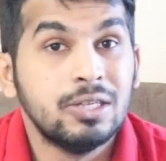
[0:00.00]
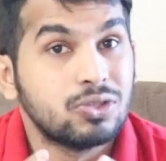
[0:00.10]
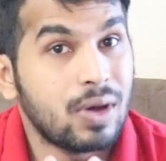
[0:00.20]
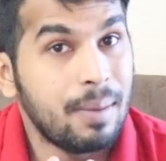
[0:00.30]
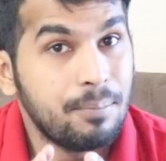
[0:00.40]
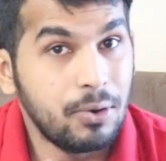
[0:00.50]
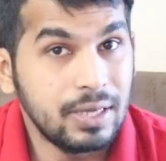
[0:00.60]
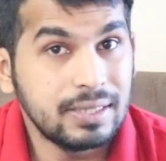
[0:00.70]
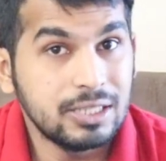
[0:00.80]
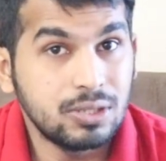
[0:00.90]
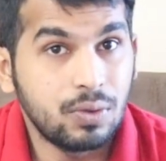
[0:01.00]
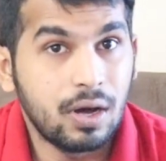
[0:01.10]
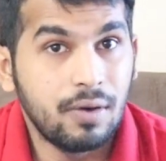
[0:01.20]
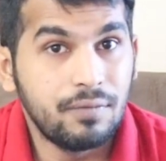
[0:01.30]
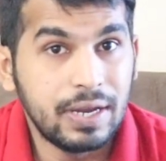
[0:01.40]
So I'm putting this
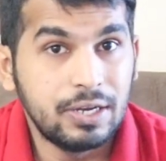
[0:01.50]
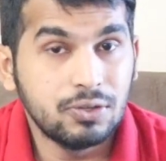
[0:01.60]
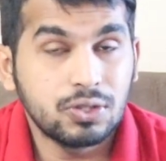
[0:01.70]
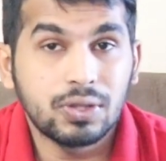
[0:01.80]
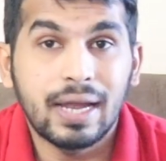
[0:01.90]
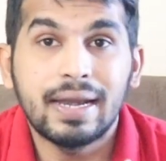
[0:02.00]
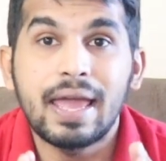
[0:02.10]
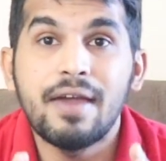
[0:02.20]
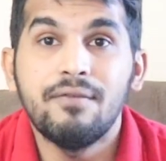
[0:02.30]
video so that